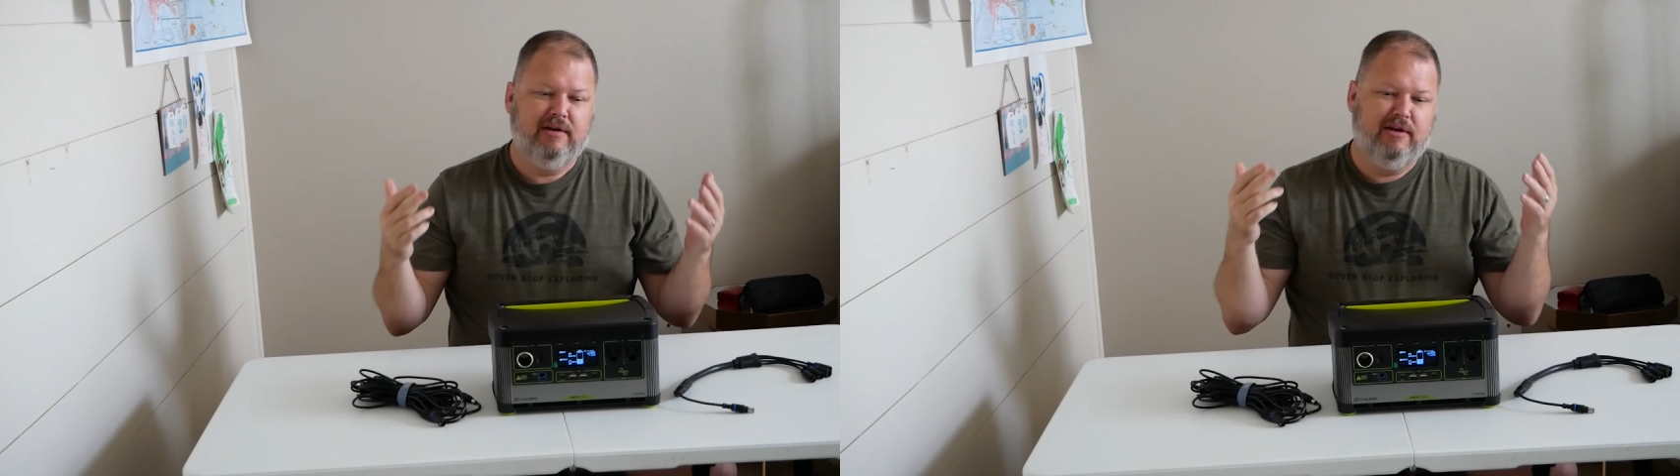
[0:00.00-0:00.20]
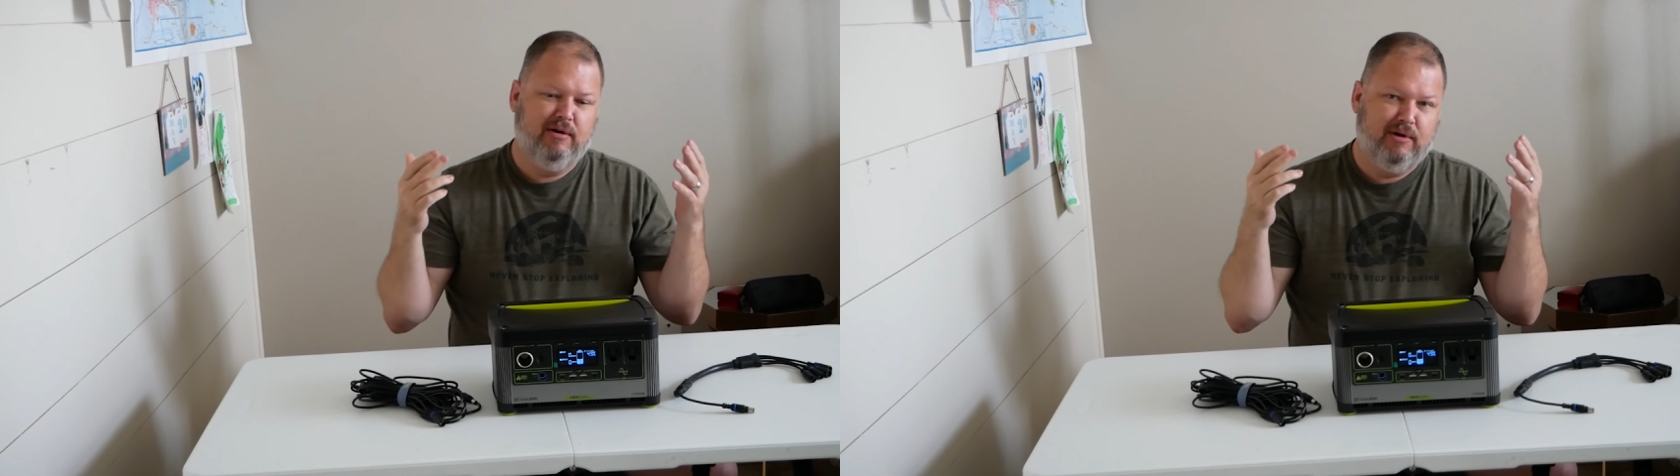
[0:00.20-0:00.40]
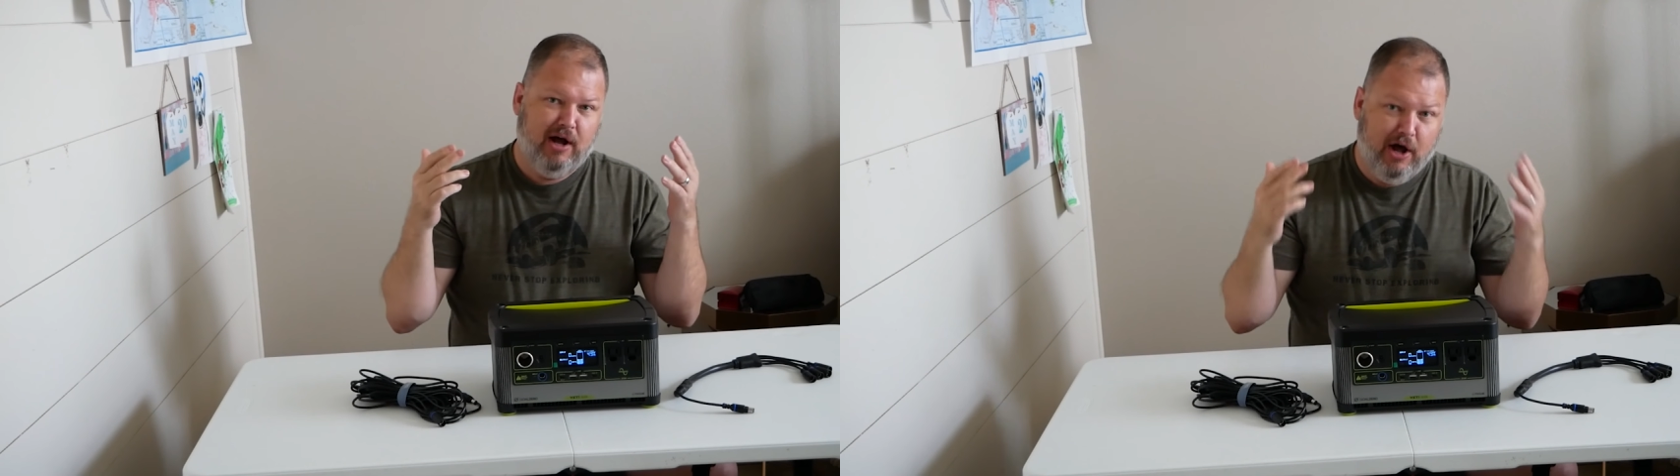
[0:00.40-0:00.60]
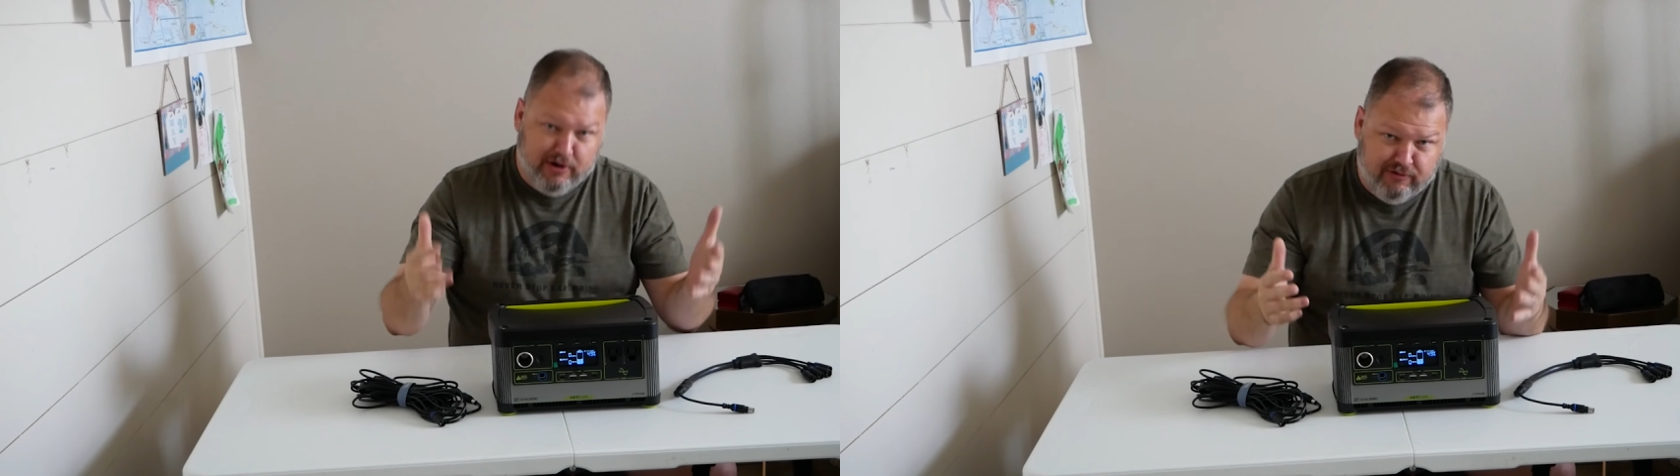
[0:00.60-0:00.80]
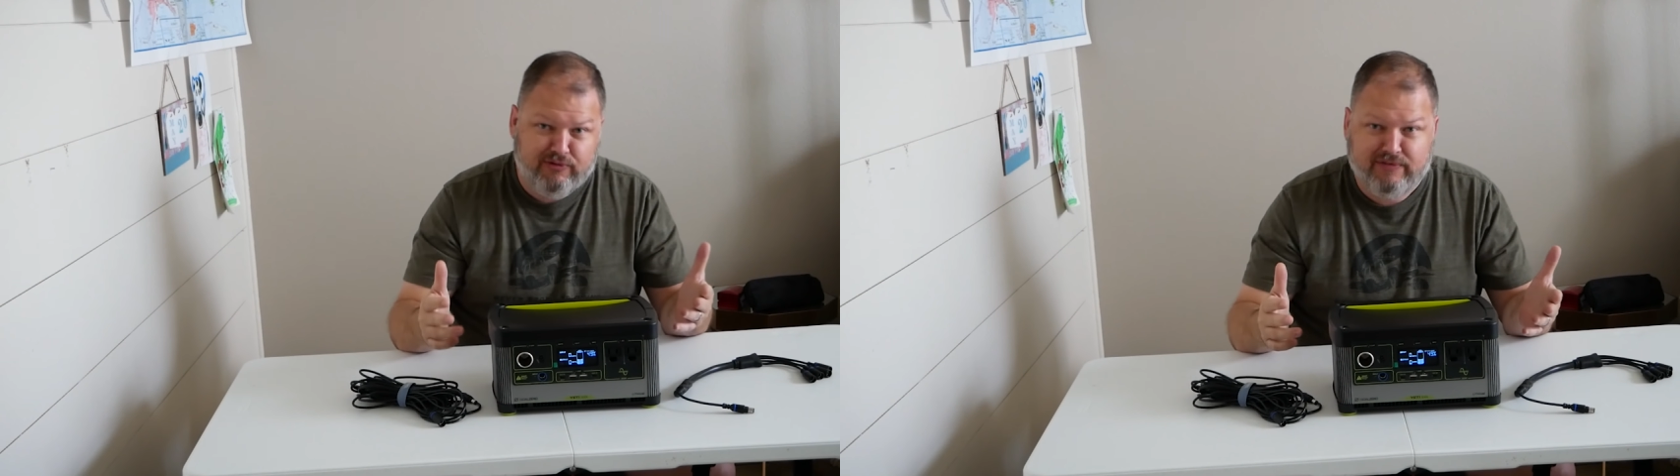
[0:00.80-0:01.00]
doing
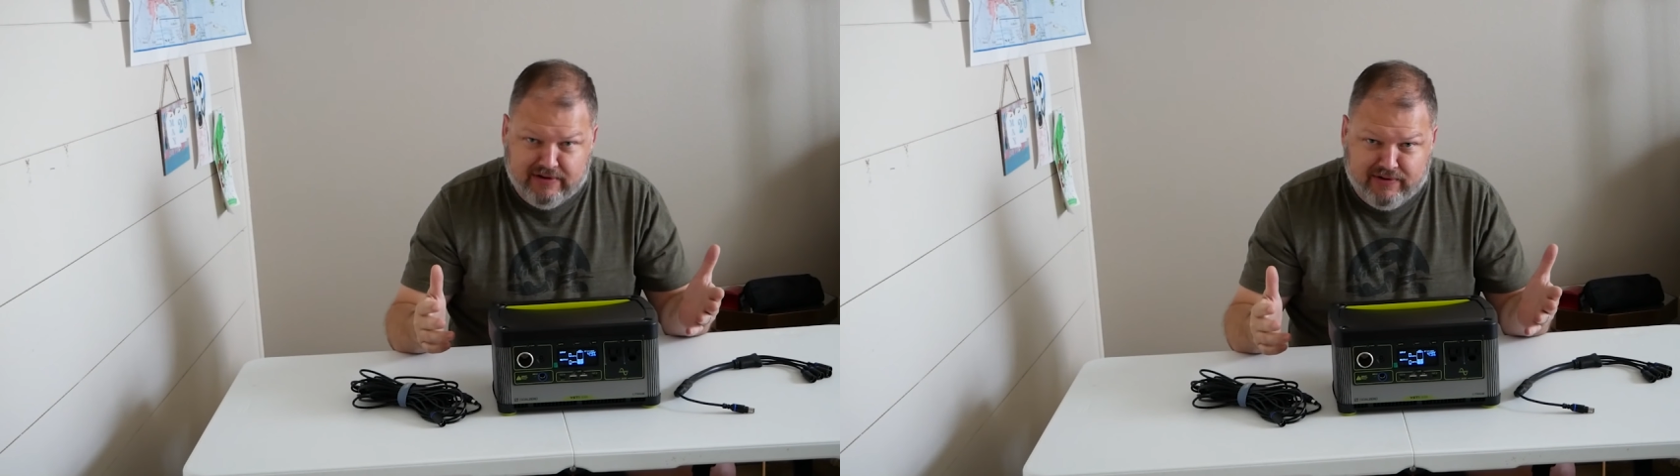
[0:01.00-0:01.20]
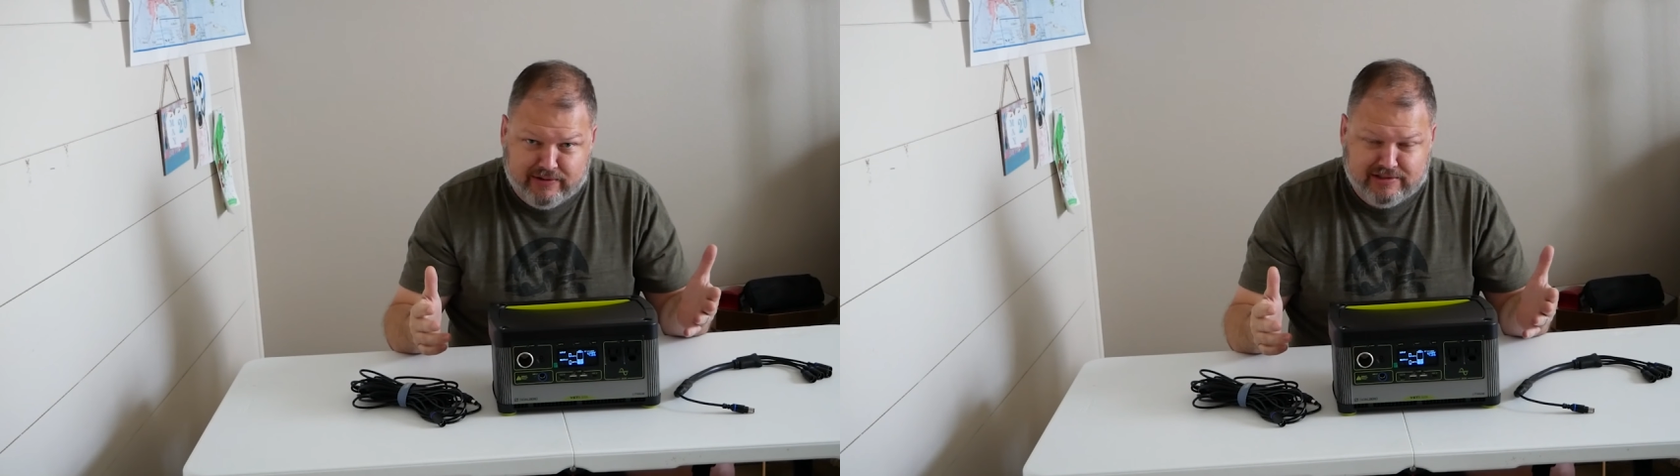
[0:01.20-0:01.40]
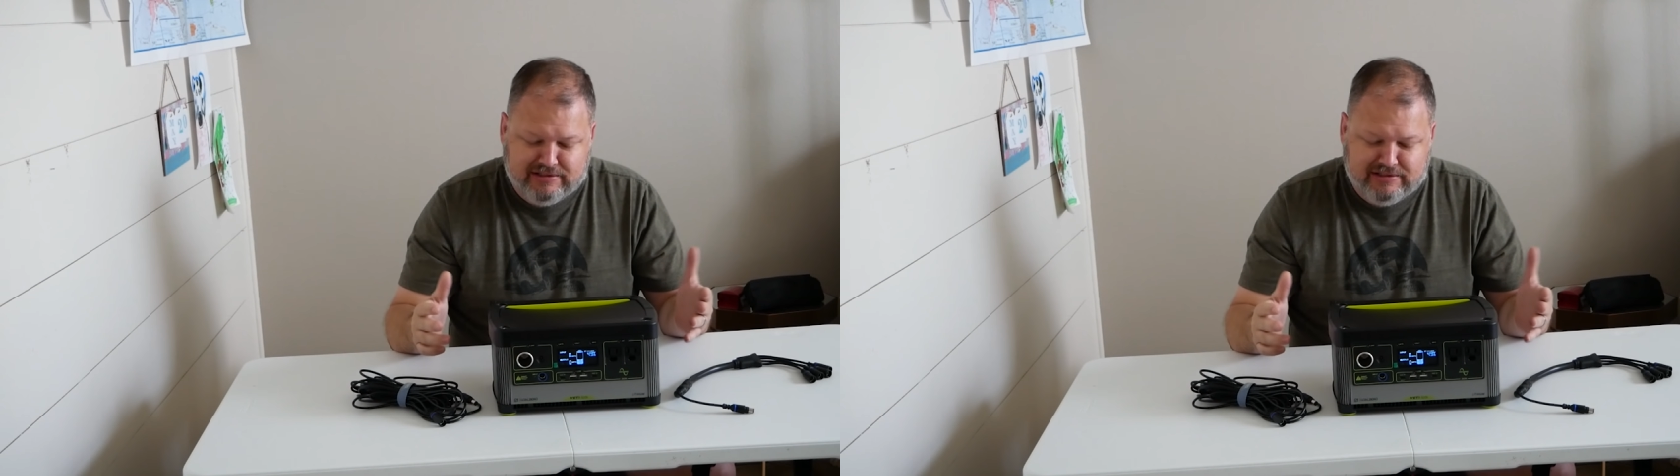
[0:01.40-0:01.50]
150 volts,